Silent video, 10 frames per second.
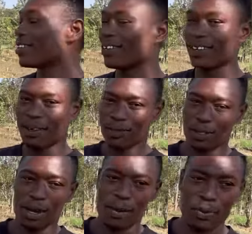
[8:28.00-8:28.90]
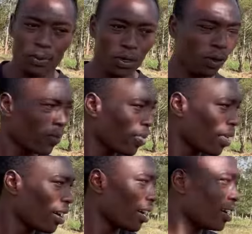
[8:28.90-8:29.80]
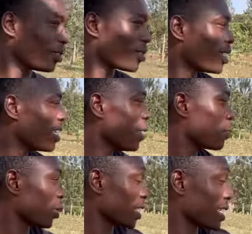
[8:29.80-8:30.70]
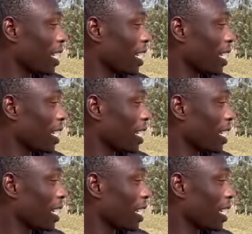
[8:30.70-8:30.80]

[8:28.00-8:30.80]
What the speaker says: So I'm so happy, bro. You see the progress.